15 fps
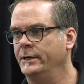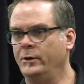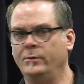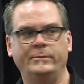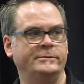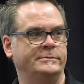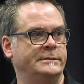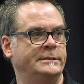
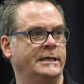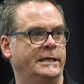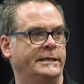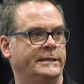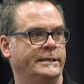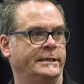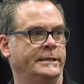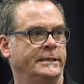Almost
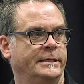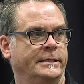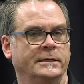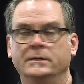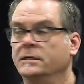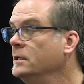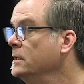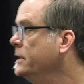nothing.
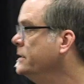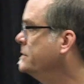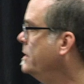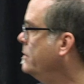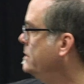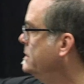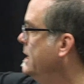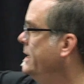Is
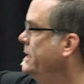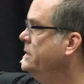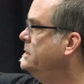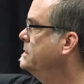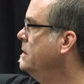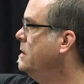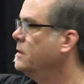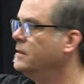there a tiny
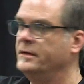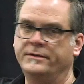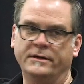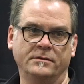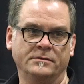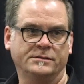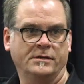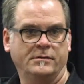star on
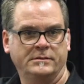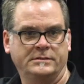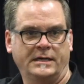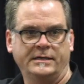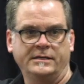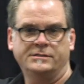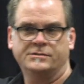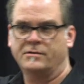there? Is there a
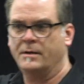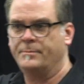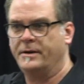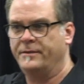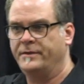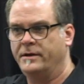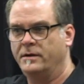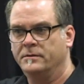tiny stripe
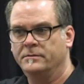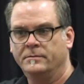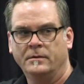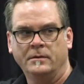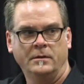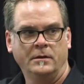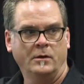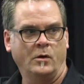on there?
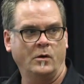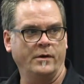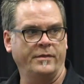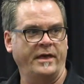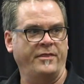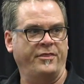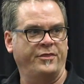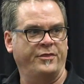Or are
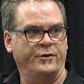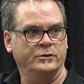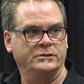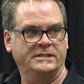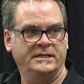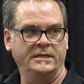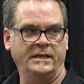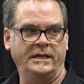they
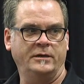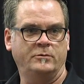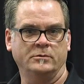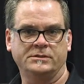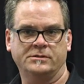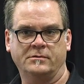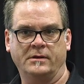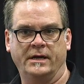13 equal
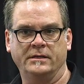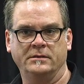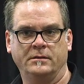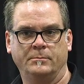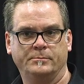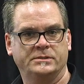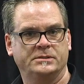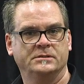
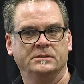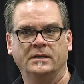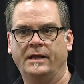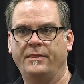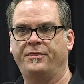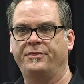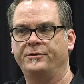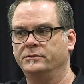stripes
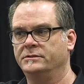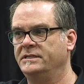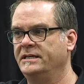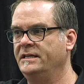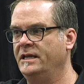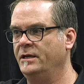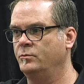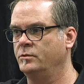and
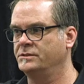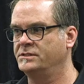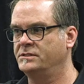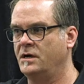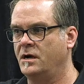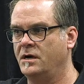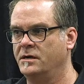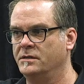13 equal
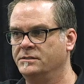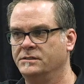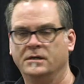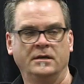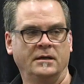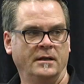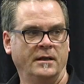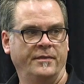stars
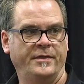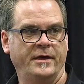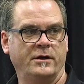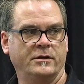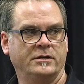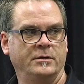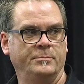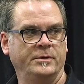that
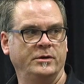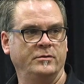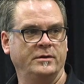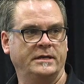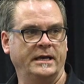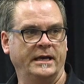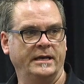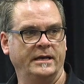are
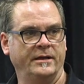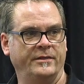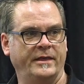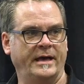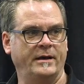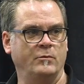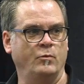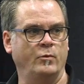communicating
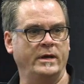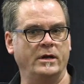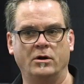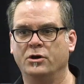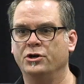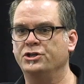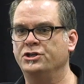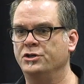that we
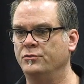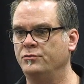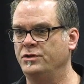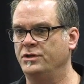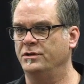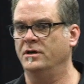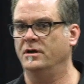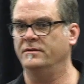are a
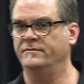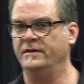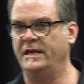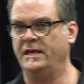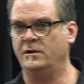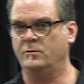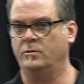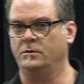union of
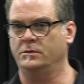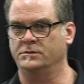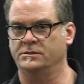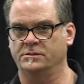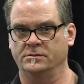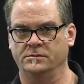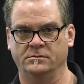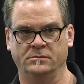
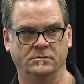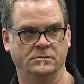equals?